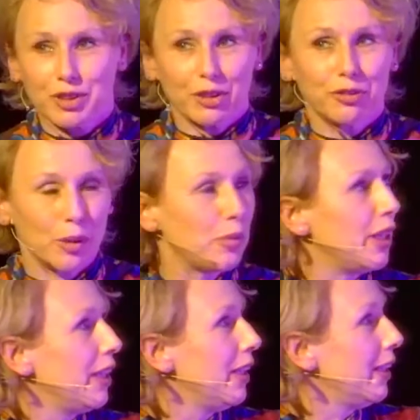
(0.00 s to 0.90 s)

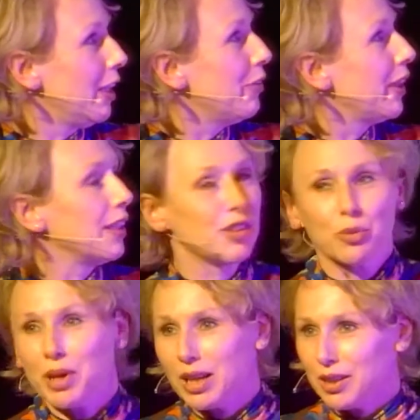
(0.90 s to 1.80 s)
family living in
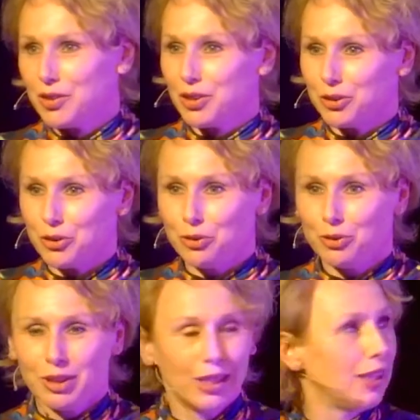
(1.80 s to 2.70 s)
Somalia, so you
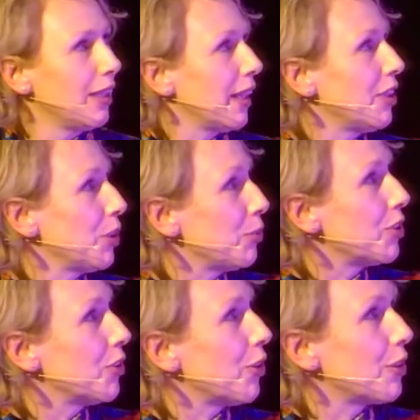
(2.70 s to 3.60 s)
catch up the
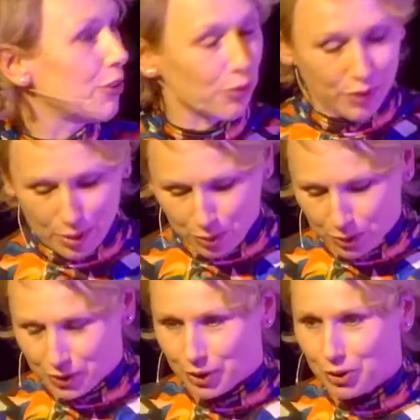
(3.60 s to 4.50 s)
stories from them
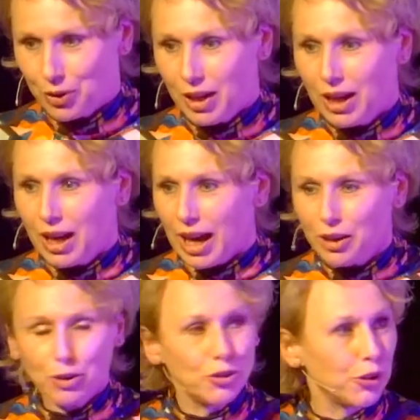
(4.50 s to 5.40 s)
also. I
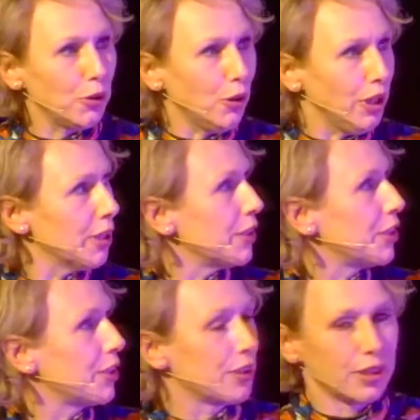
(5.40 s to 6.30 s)
go to the
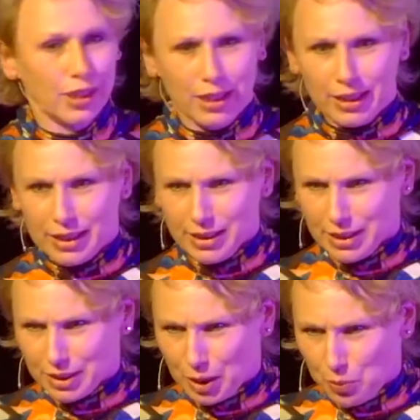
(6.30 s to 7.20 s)
audience. Is
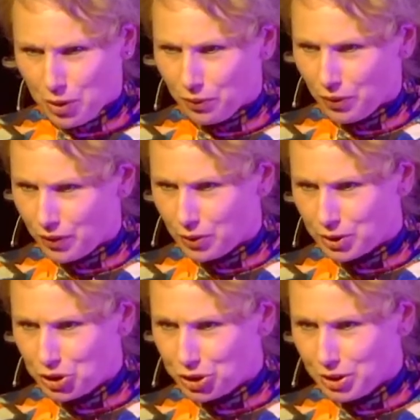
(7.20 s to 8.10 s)
there someone with a
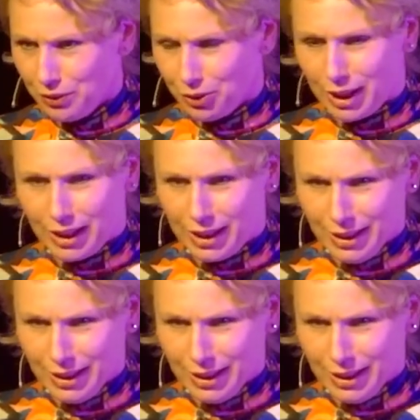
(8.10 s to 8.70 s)
question for Khadar?